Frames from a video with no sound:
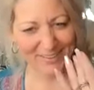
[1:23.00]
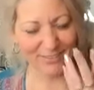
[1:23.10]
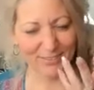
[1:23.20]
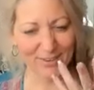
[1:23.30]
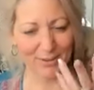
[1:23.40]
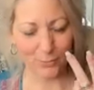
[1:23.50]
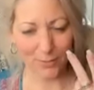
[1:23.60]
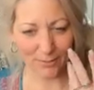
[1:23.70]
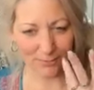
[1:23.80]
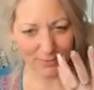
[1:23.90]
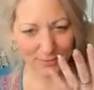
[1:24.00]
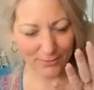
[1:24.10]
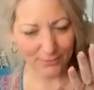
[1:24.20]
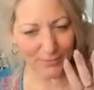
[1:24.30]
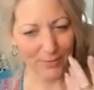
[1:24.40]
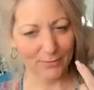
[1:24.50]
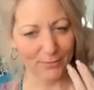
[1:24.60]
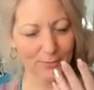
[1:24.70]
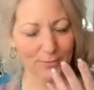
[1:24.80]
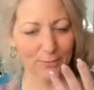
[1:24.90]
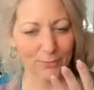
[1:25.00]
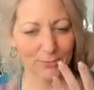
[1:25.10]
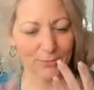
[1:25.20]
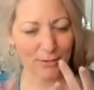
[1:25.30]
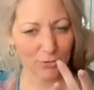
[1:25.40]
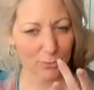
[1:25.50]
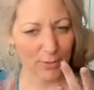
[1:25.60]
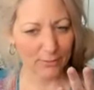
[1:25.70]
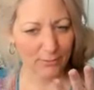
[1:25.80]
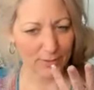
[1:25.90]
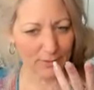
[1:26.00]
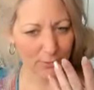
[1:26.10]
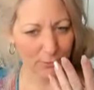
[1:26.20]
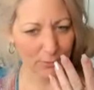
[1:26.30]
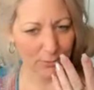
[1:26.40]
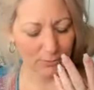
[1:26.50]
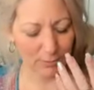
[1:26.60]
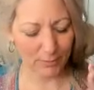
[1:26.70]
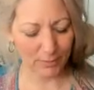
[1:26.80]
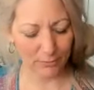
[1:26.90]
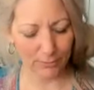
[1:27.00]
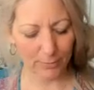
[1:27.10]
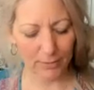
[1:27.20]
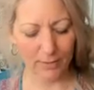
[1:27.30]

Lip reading: This is not the wedding finger. So I don't know if it's actually a wedding ring or something else.